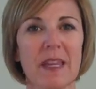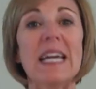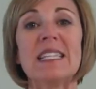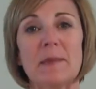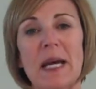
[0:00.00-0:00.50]

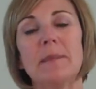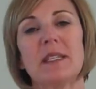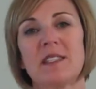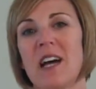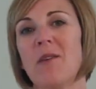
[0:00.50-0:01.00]
And sometimes
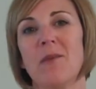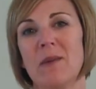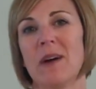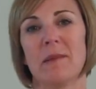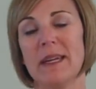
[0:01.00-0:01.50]
it's not what we
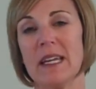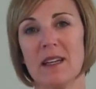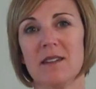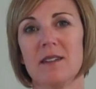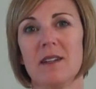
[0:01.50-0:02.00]
want to be
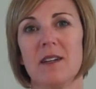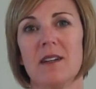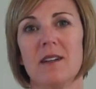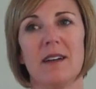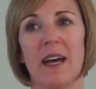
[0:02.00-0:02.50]

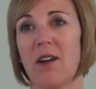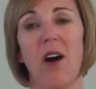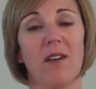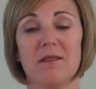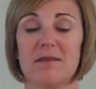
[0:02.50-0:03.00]
at
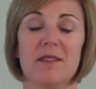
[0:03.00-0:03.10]
all.